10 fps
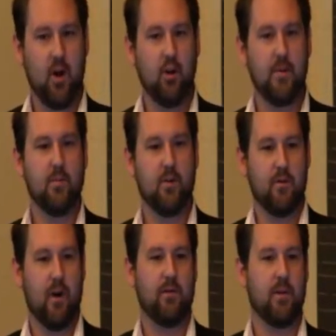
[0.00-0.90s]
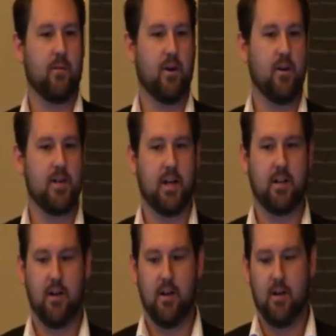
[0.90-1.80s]
a little bit more involved in the
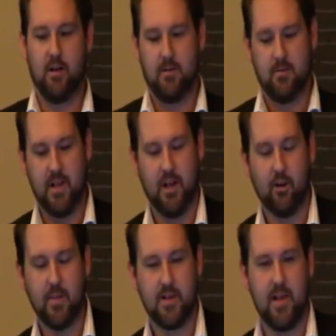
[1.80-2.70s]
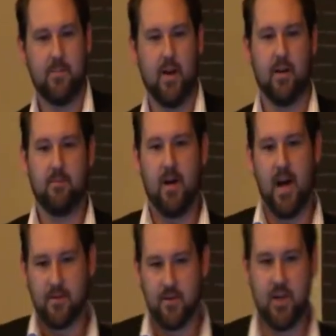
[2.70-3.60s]
project, dig a little bit deeper,
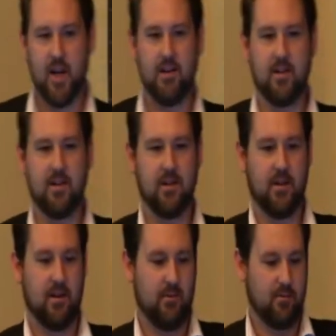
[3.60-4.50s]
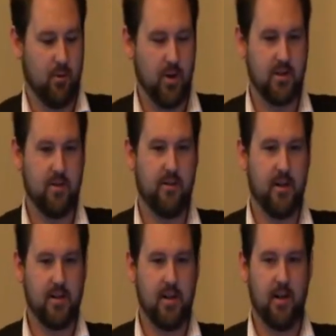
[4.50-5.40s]
ask for changes, request new
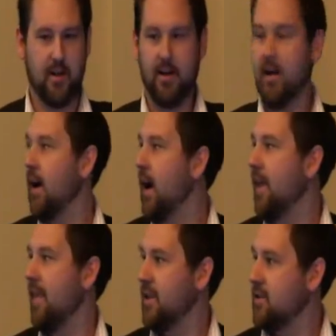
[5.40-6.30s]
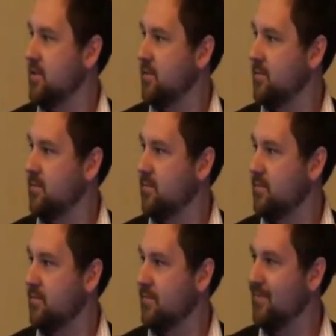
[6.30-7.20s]
functionality, and that's
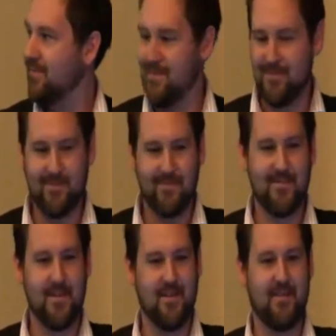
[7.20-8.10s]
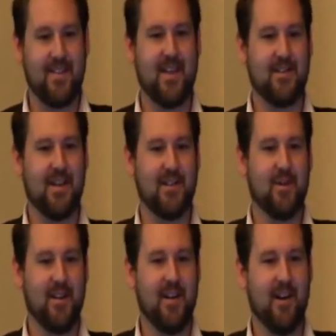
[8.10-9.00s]

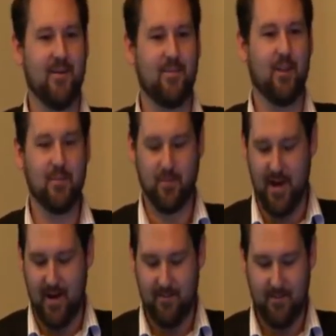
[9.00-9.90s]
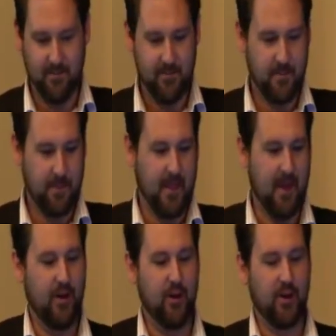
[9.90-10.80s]
one of the inherent problems we have.
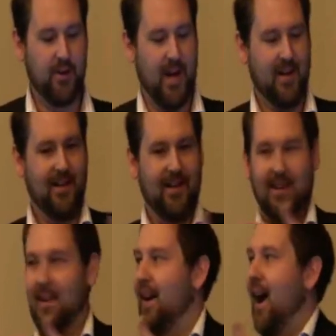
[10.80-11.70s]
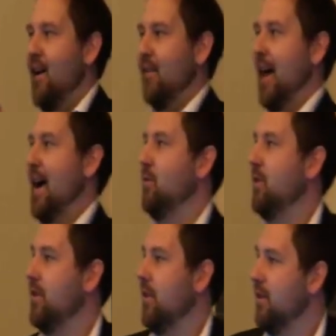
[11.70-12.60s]
And if we look at that overlaid
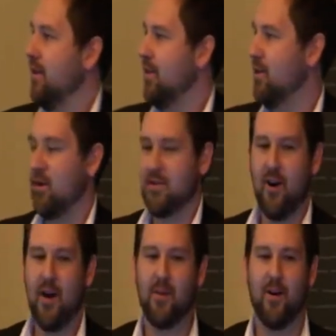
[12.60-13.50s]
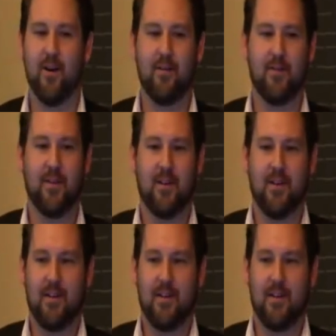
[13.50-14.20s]
with the cost time curve,